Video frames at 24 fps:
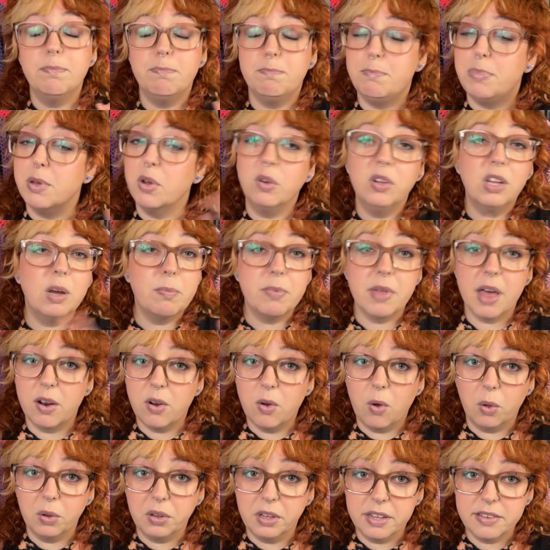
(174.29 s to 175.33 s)
build up that
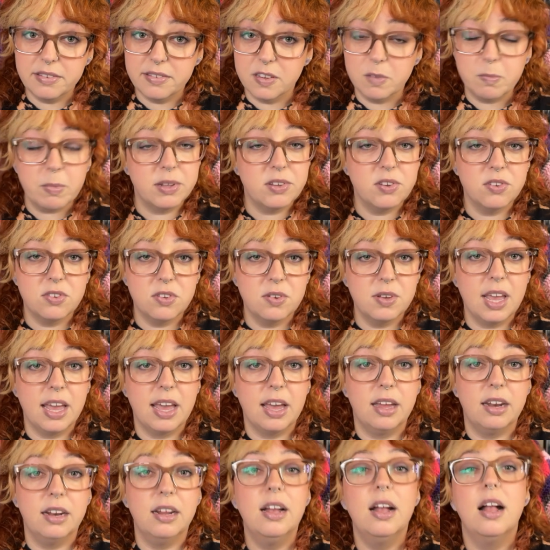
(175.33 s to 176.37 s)
hold list as much as you
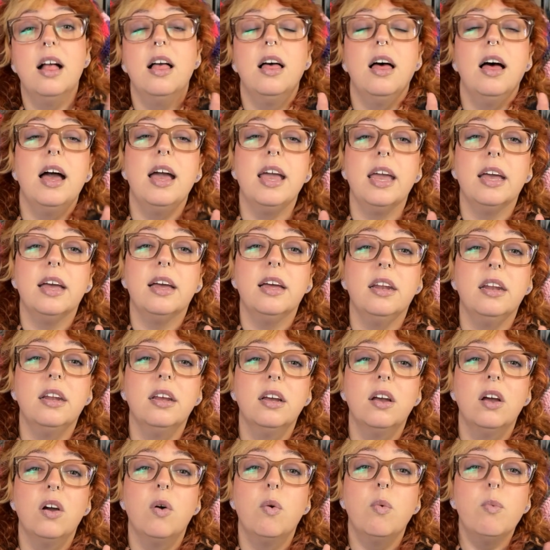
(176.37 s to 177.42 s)
can, and
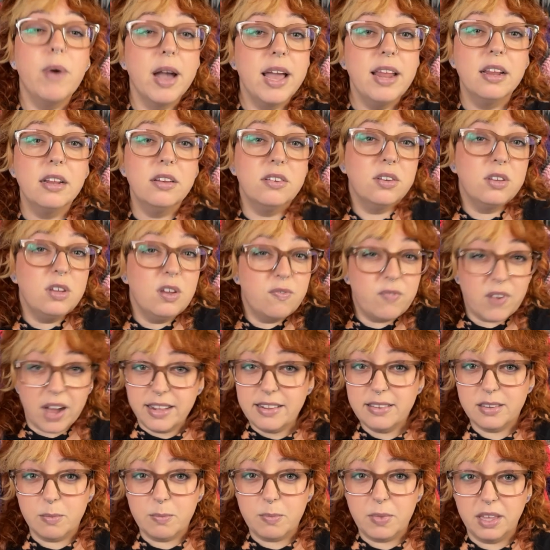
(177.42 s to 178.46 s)
wait until you find
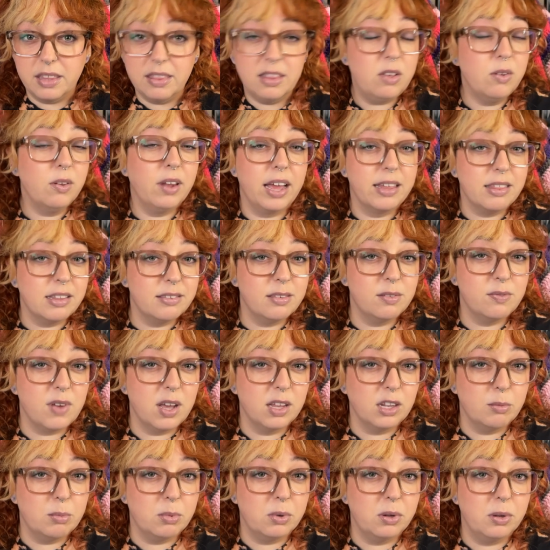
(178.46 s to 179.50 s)
something that you like that's
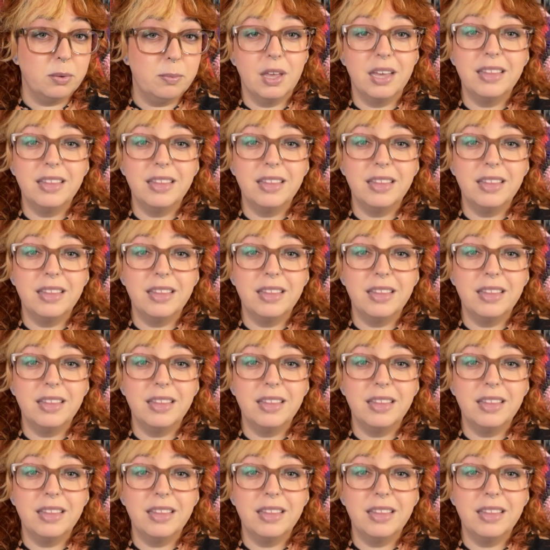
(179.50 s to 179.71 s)
available.